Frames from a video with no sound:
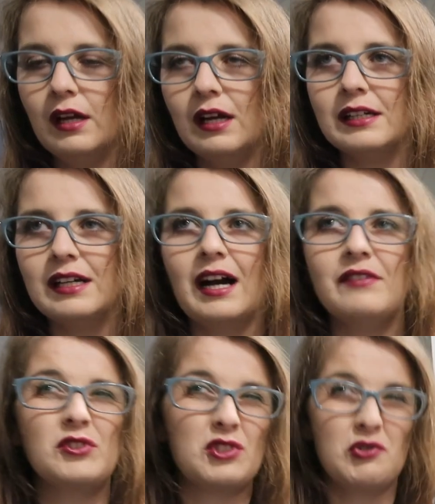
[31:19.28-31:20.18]
Uh,
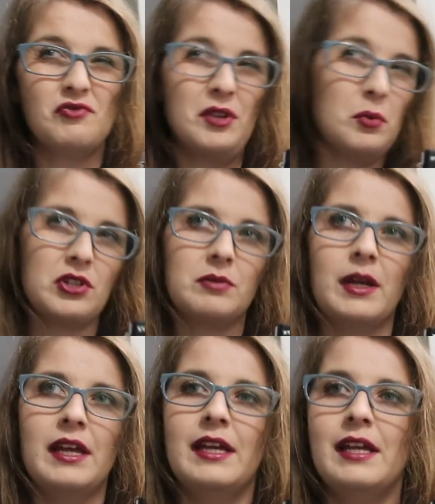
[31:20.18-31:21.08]
I've also re-washed
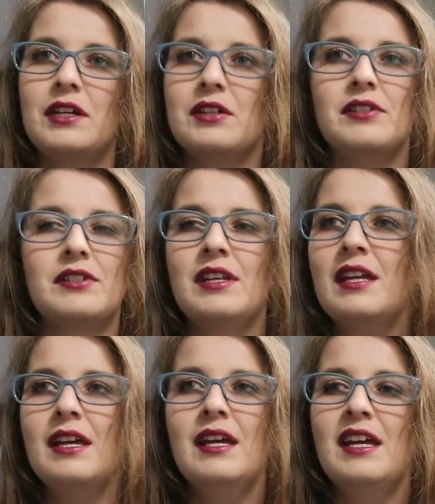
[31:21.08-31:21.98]
my hair because
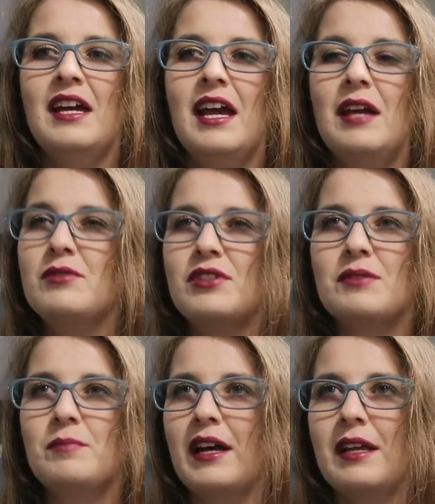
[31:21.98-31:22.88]
it was
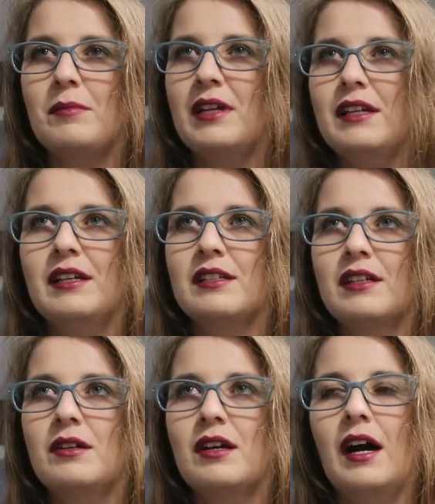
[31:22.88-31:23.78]
just bugging me.
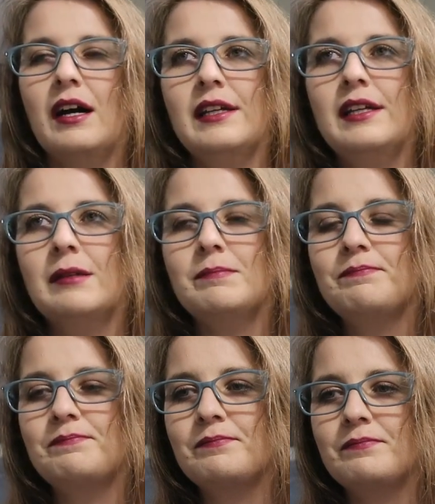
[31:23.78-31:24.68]
I,
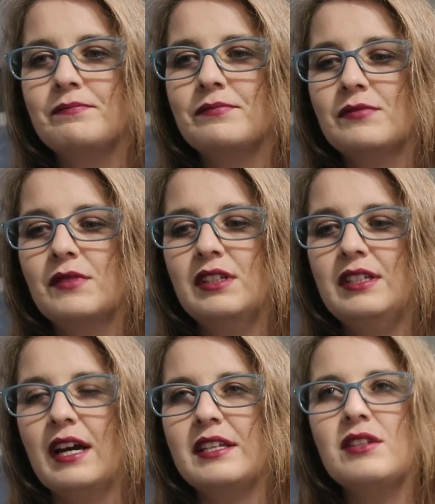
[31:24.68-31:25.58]
um,
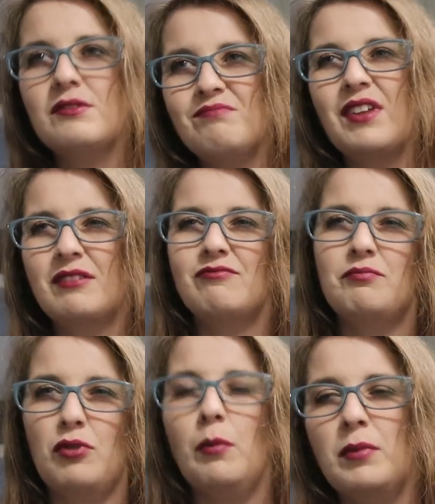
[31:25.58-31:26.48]
yeah, I didn't like
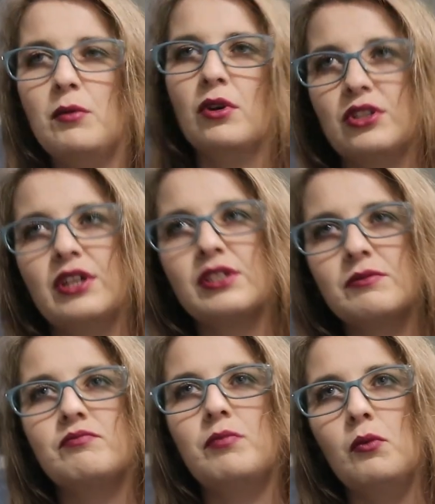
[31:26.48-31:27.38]
properly wash it, I just
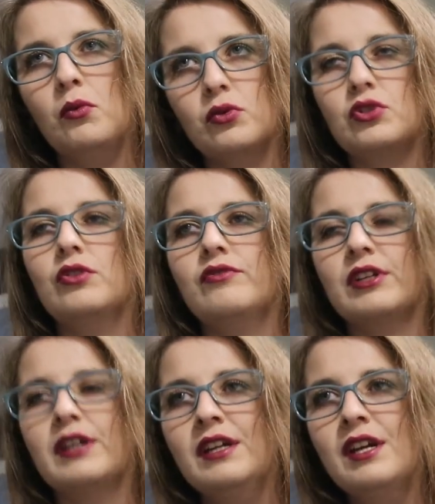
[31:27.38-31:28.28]
put water over
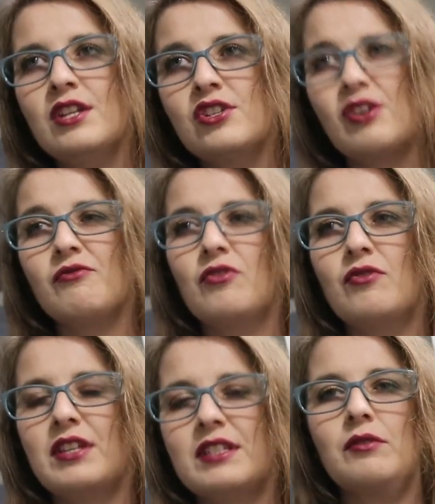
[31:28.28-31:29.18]
it, trying to
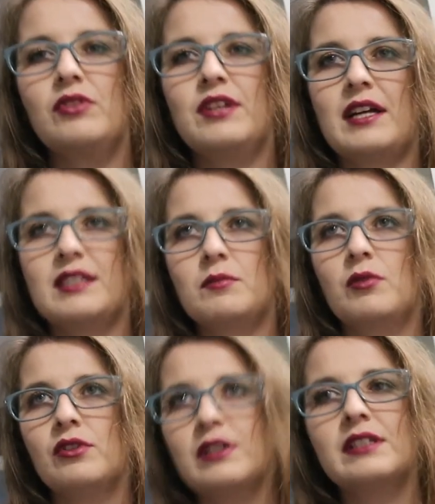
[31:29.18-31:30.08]
rinse out the excess
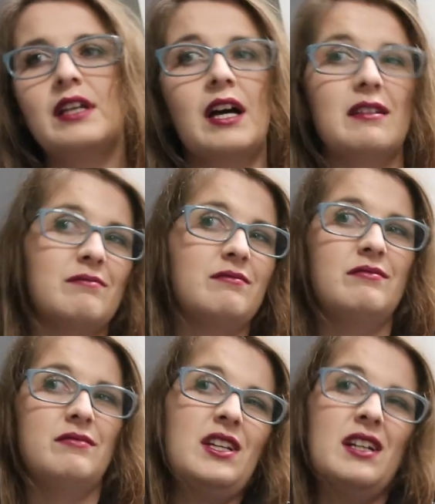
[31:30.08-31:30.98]
product, and
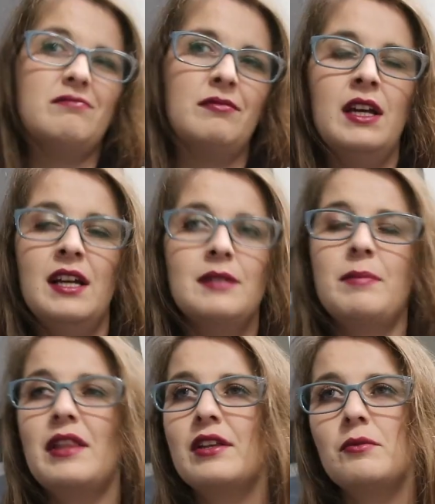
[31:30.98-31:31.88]
yeah, it's
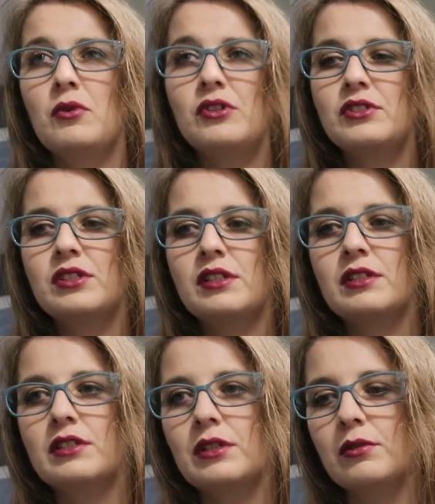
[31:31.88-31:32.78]
better than it was,
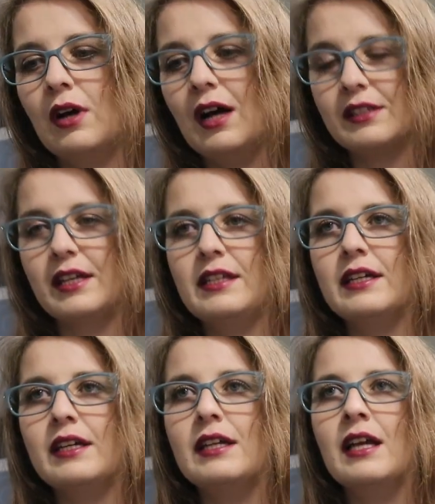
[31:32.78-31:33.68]
so I'll take
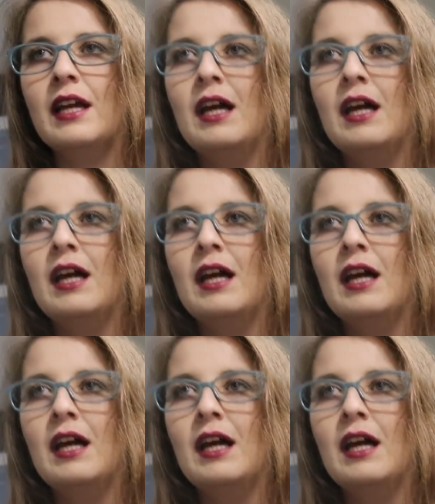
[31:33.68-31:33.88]
it.